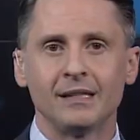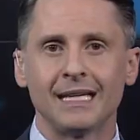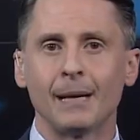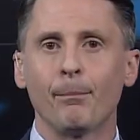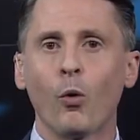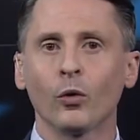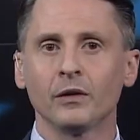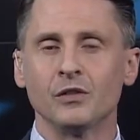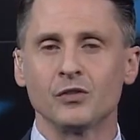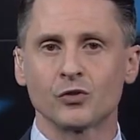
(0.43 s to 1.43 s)
to get
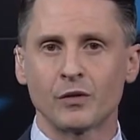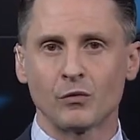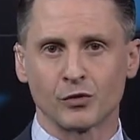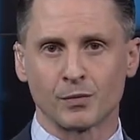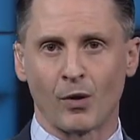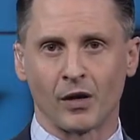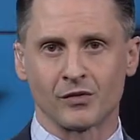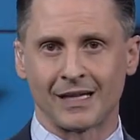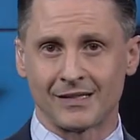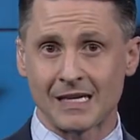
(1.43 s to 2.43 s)
Portland Street
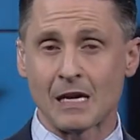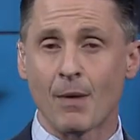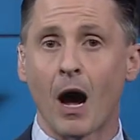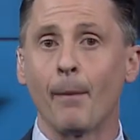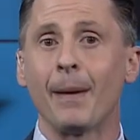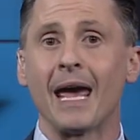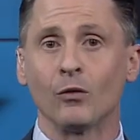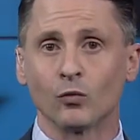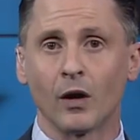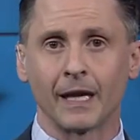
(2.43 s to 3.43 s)
Response, that team up
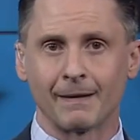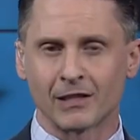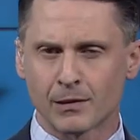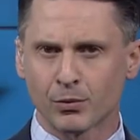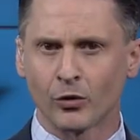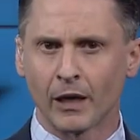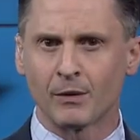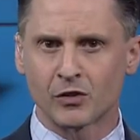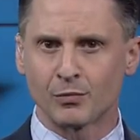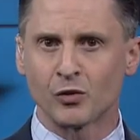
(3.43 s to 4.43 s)
and running. That's the program
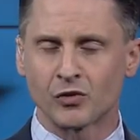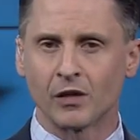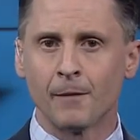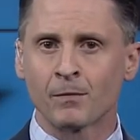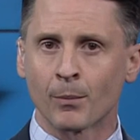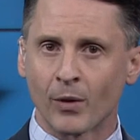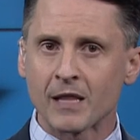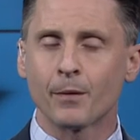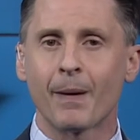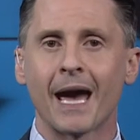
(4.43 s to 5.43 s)
that's supposed to
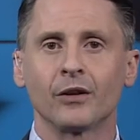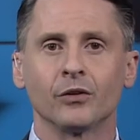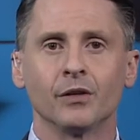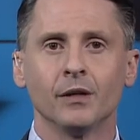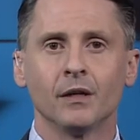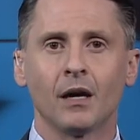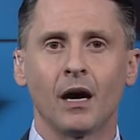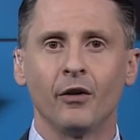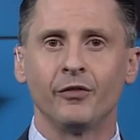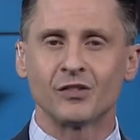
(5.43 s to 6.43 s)
break the pattern
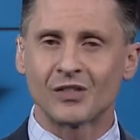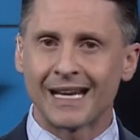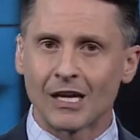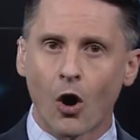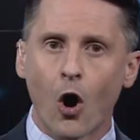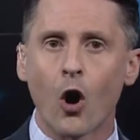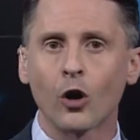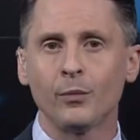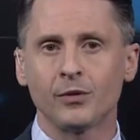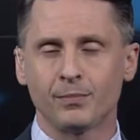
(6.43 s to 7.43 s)
of sending
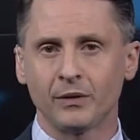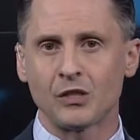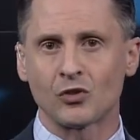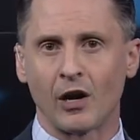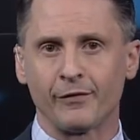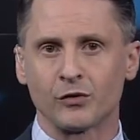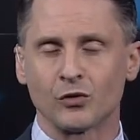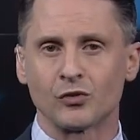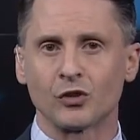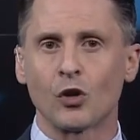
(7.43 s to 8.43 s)
armed police
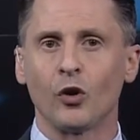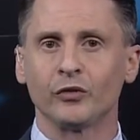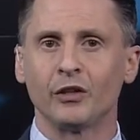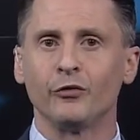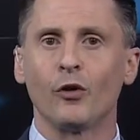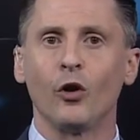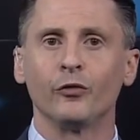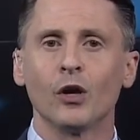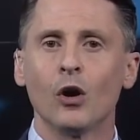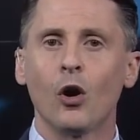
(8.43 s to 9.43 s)
officers to calls that
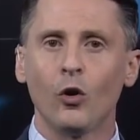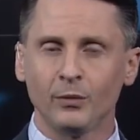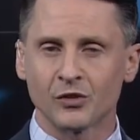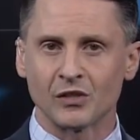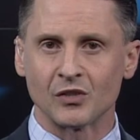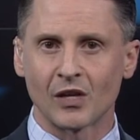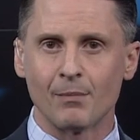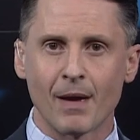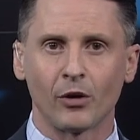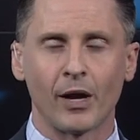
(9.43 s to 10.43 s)
involved homelessness
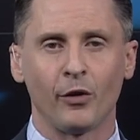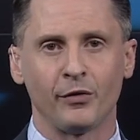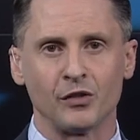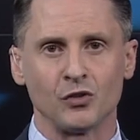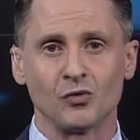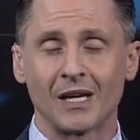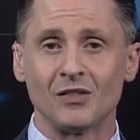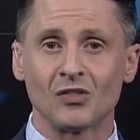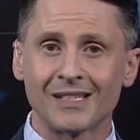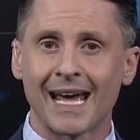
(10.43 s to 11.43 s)
and mental health issues.
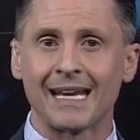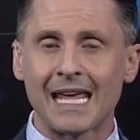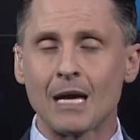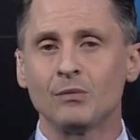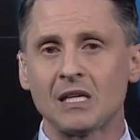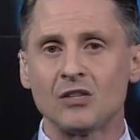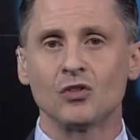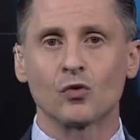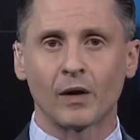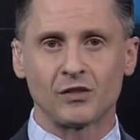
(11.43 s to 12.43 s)
Instead, EMTs
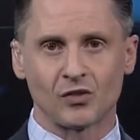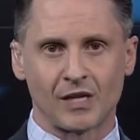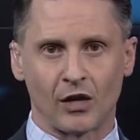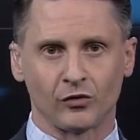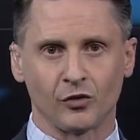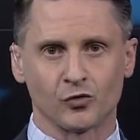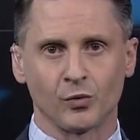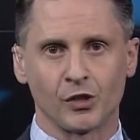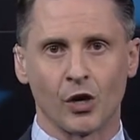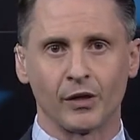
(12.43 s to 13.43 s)
and crisis counselors
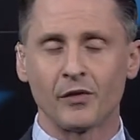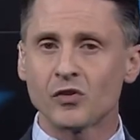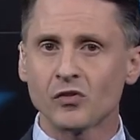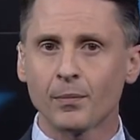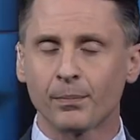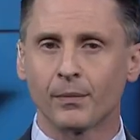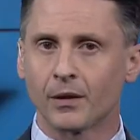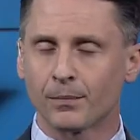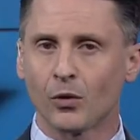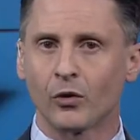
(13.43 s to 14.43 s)
would go. Now, this is the,
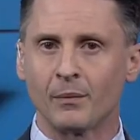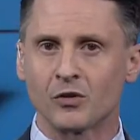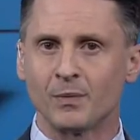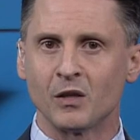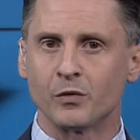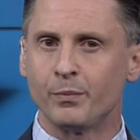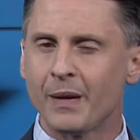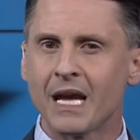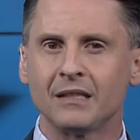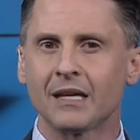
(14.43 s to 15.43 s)
the program that's been this
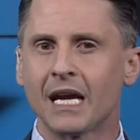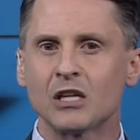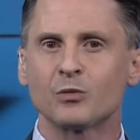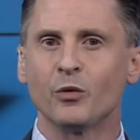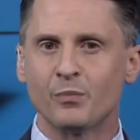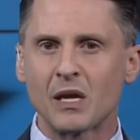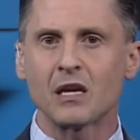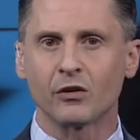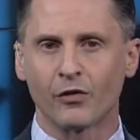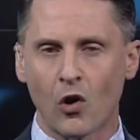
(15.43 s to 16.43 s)
big, tangible
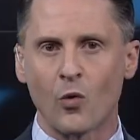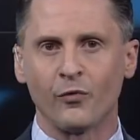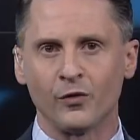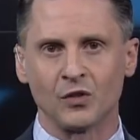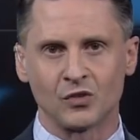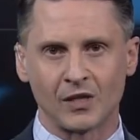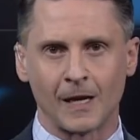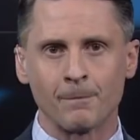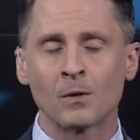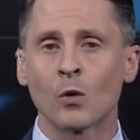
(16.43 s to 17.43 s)
beacon of hope for the
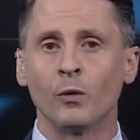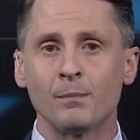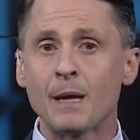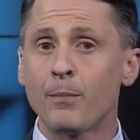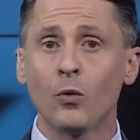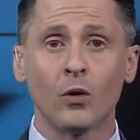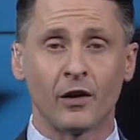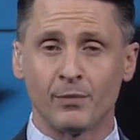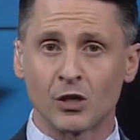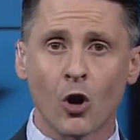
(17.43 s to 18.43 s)
city. When people
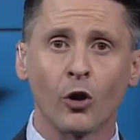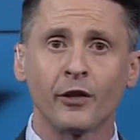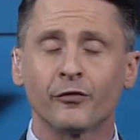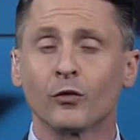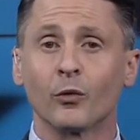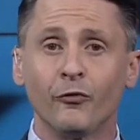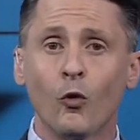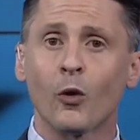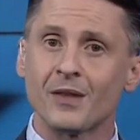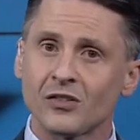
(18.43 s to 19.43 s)
have been calling for
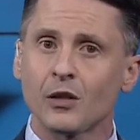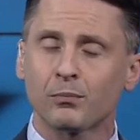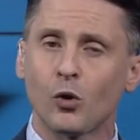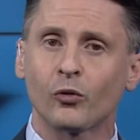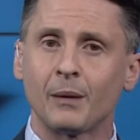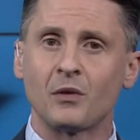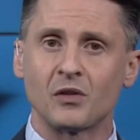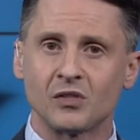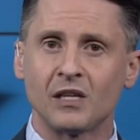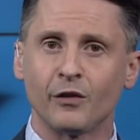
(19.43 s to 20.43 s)
reform, this is the program that the
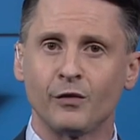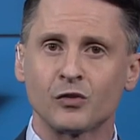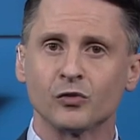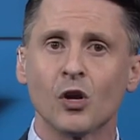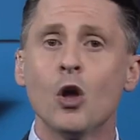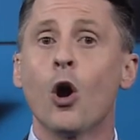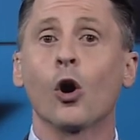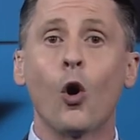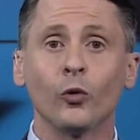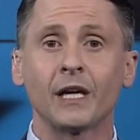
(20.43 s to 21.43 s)
city officials are
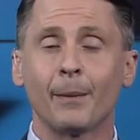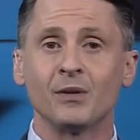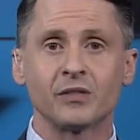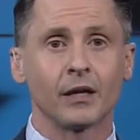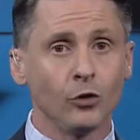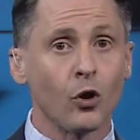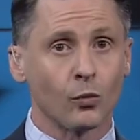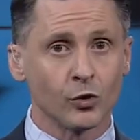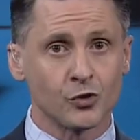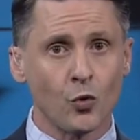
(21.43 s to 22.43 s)
holding up and saying, look,
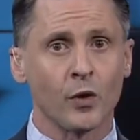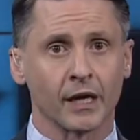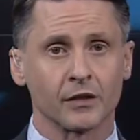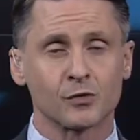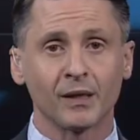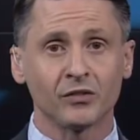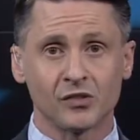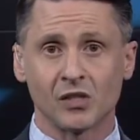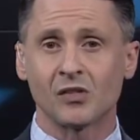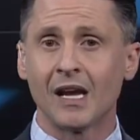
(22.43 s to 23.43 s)
we're doing it, especially
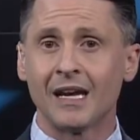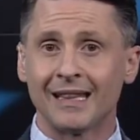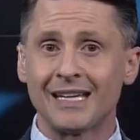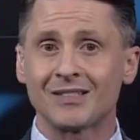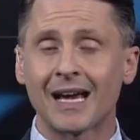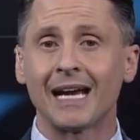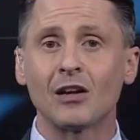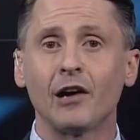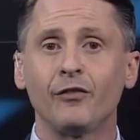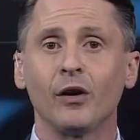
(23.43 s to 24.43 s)
since they signed
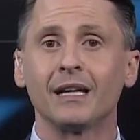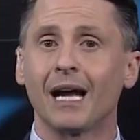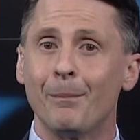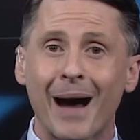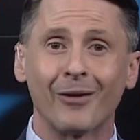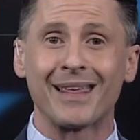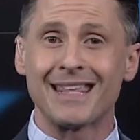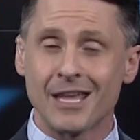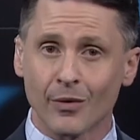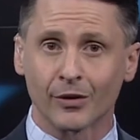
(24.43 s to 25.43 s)
off on it about a
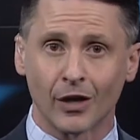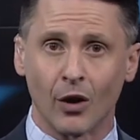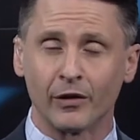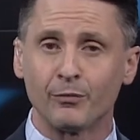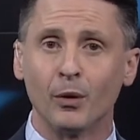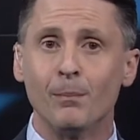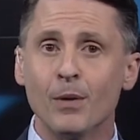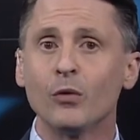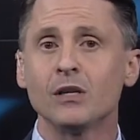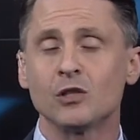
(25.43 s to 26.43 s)
year ago and have put
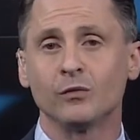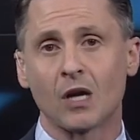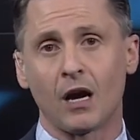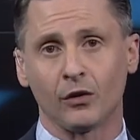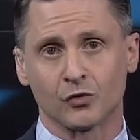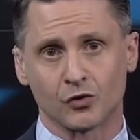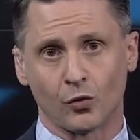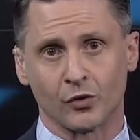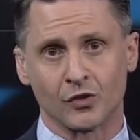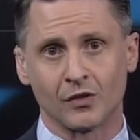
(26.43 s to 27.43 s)
millions of dollars
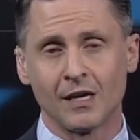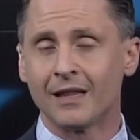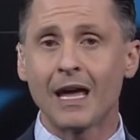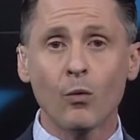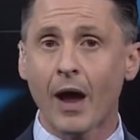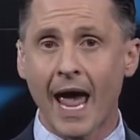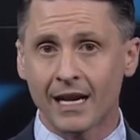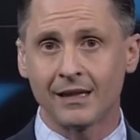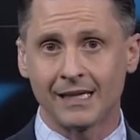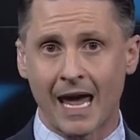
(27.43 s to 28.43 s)
towards it. They were ahead
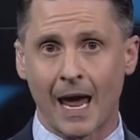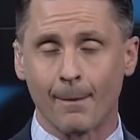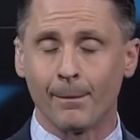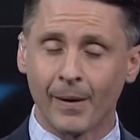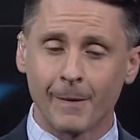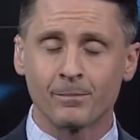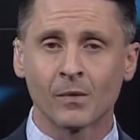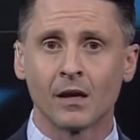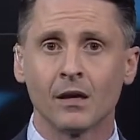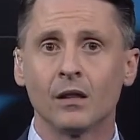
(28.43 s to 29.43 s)
of the game, but
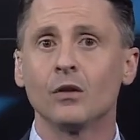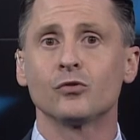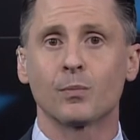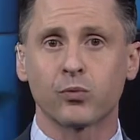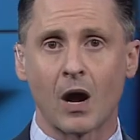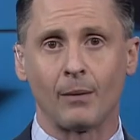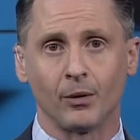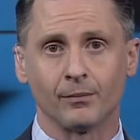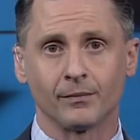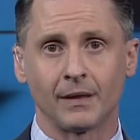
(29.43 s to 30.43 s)
there's a
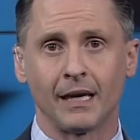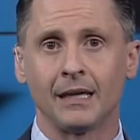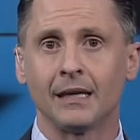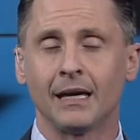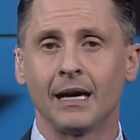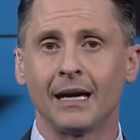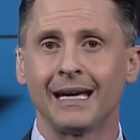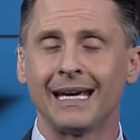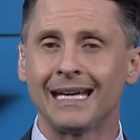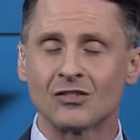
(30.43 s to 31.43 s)
problem. And uh,
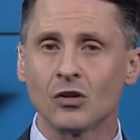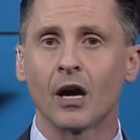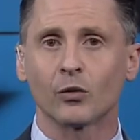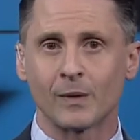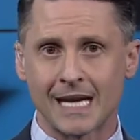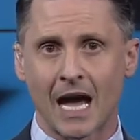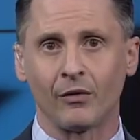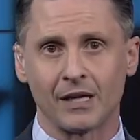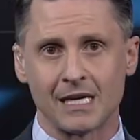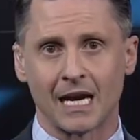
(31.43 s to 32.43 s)
it's not a
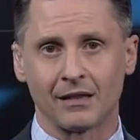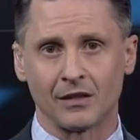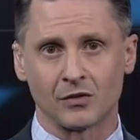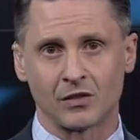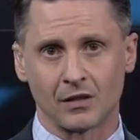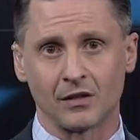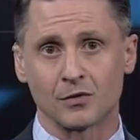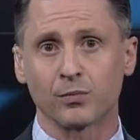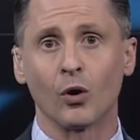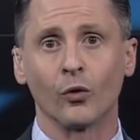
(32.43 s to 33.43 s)
reality yet, this, uh, this
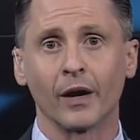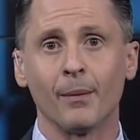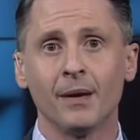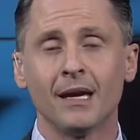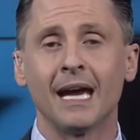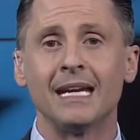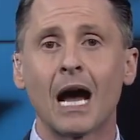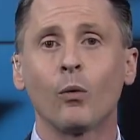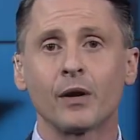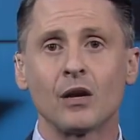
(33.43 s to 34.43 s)
program. And
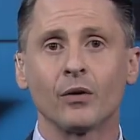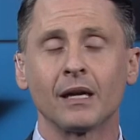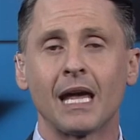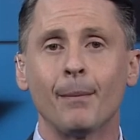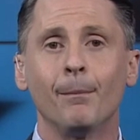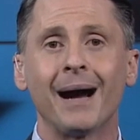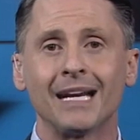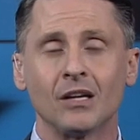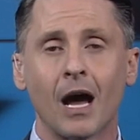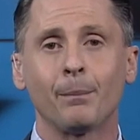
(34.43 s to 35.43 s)
now we're hearing it
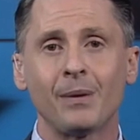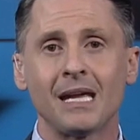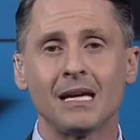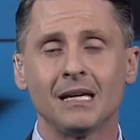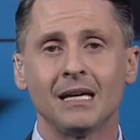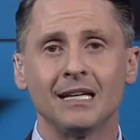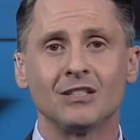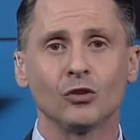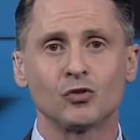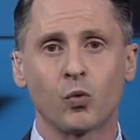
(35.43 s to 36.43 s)
might not be
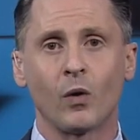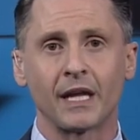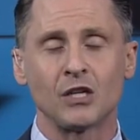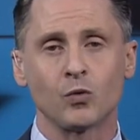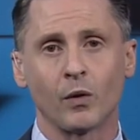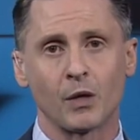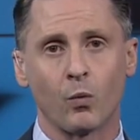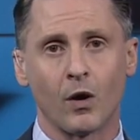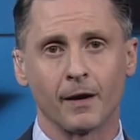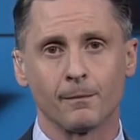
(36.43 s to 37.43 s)
until
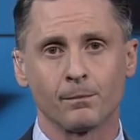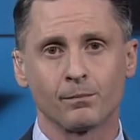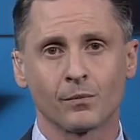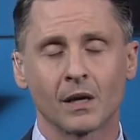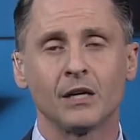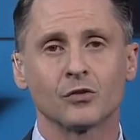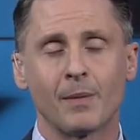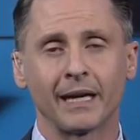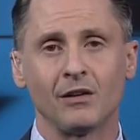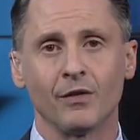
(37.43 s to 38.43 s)
2021. Here's
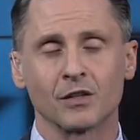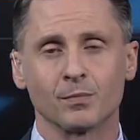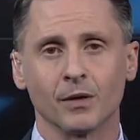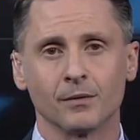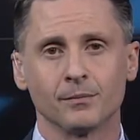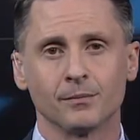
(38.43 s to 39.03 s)
Maggie Vespa.